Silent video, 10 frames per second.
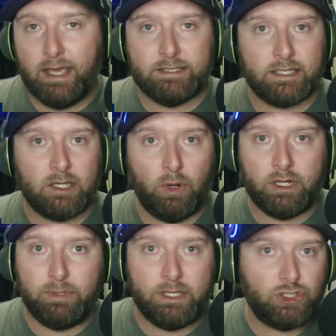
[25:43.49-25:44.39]
Is it going
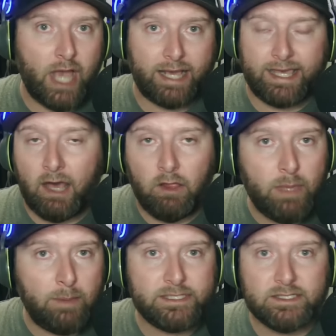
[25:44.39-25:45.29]
to be Jack Kelly
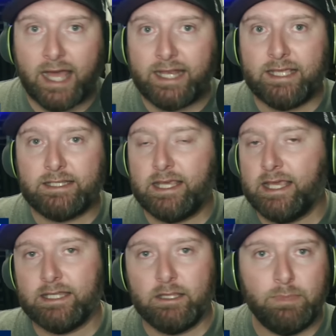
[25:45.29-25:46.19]
maybe sliding into
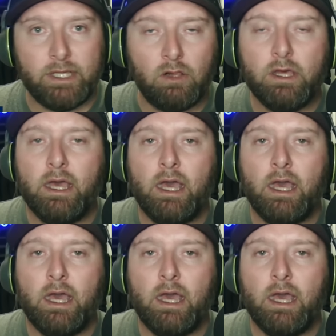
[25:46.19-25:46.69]
into the middle?